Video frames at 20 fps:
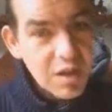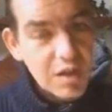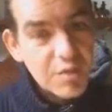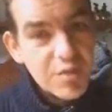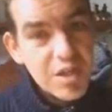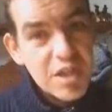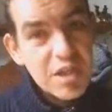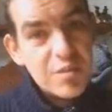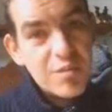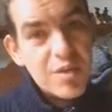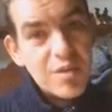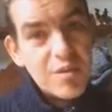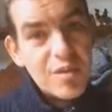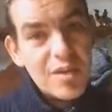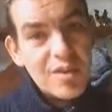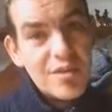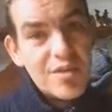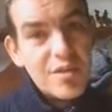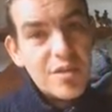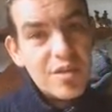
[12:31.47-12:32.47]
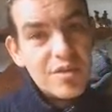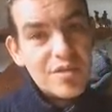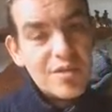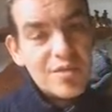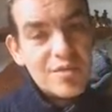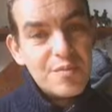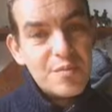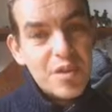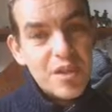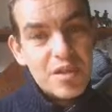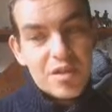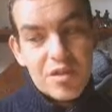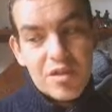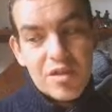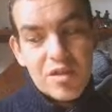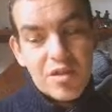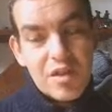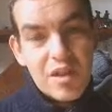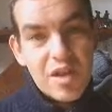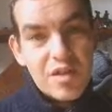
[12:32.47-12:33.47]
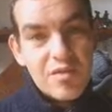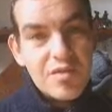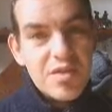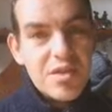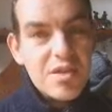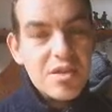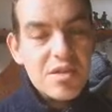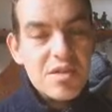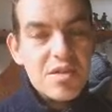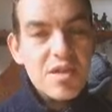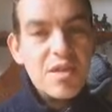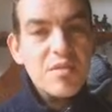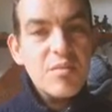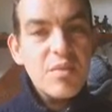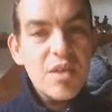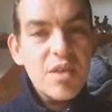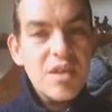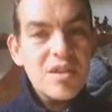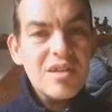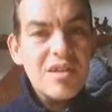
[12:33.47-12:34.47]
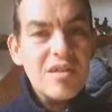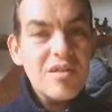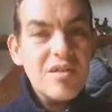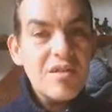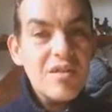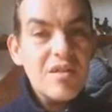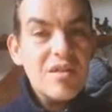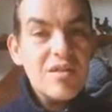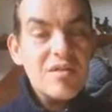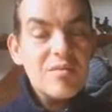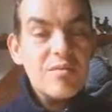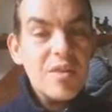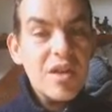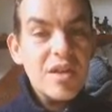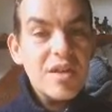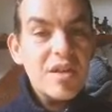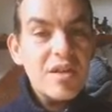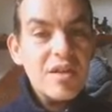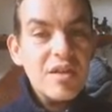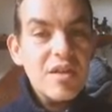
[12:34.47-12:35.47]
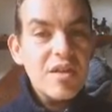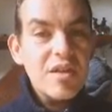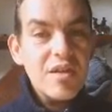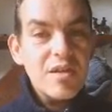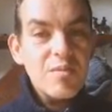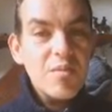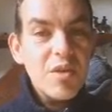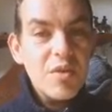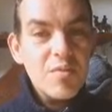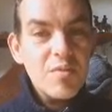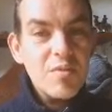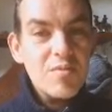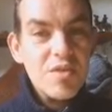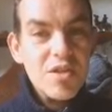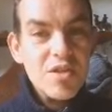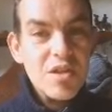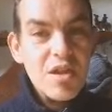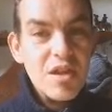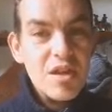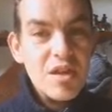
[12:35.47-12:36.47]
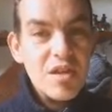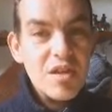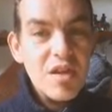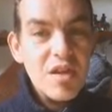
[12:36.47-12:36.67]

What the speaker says: becoming more fond of painting on canvases than painting on my paper mache